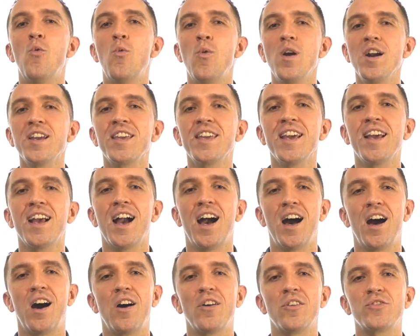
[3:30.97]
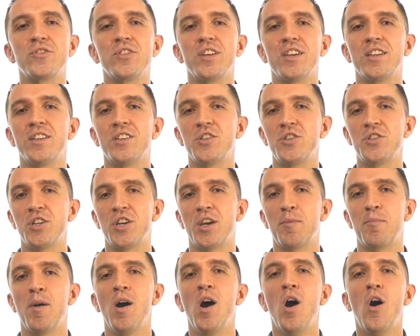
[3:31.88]
working out in the
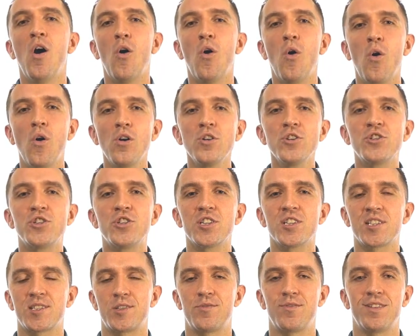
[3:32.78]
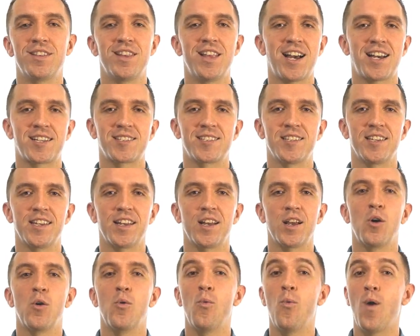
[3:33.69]
gym or just
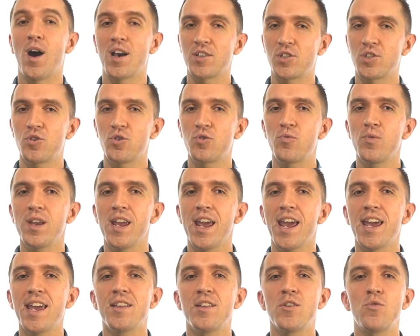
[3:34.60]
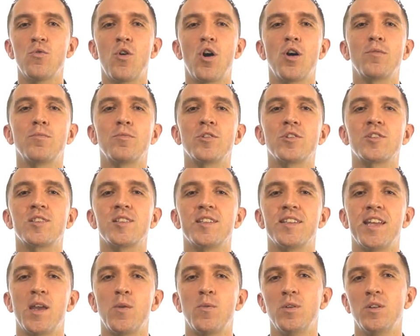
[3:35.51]
relaxing. Once you create the robots,
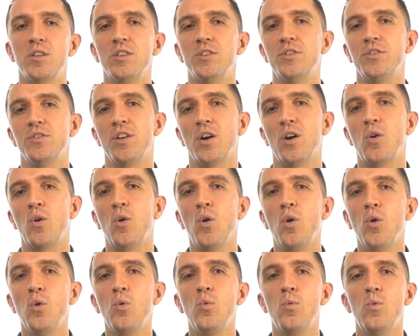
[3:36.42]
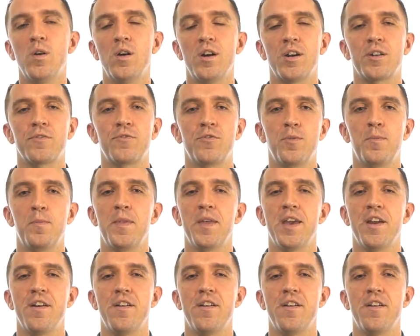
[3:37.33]
they will do the whole work from